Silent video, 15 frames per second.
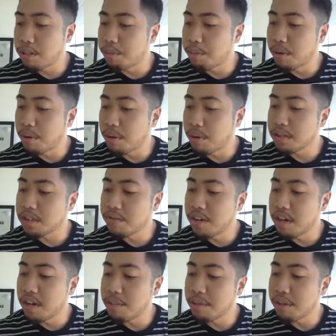I do personal
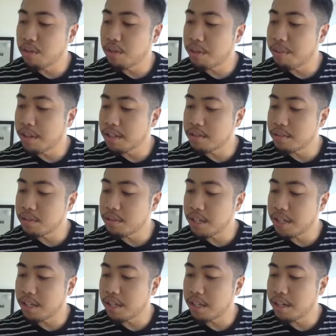development, 30 minutes
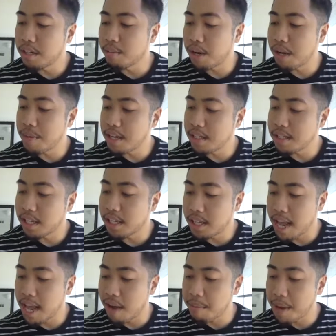reading, and then pray and meditate.
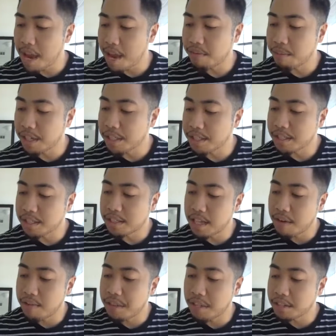And I have my affirmation. It says,
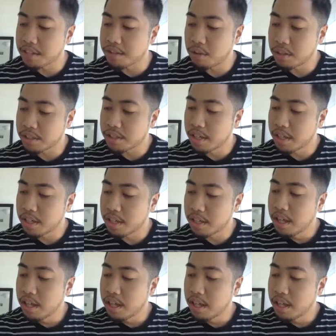everything is yours.